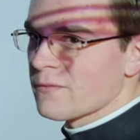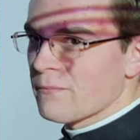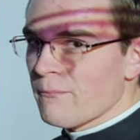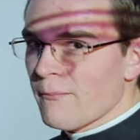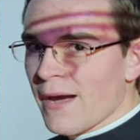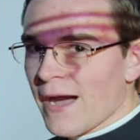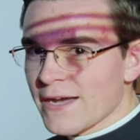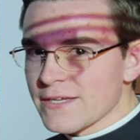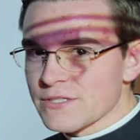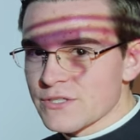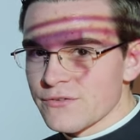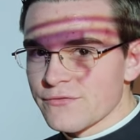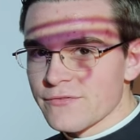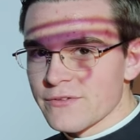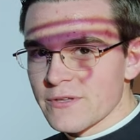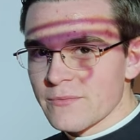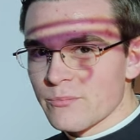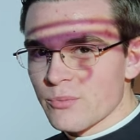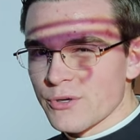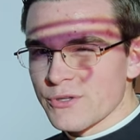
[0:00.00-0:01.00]
to
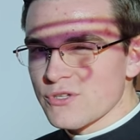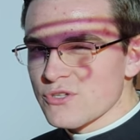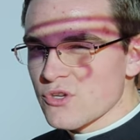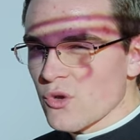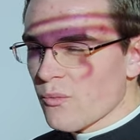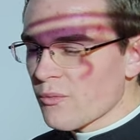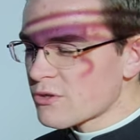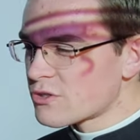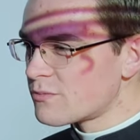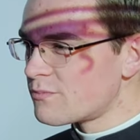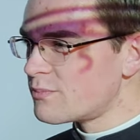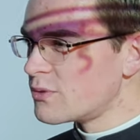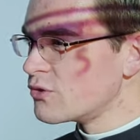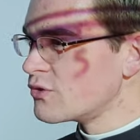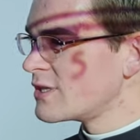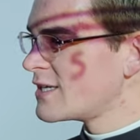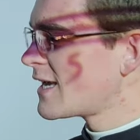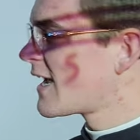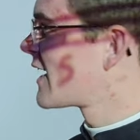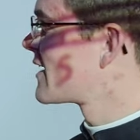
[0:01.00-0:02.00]
masterfully put so much
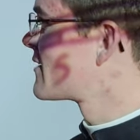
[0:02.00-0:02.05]
beauty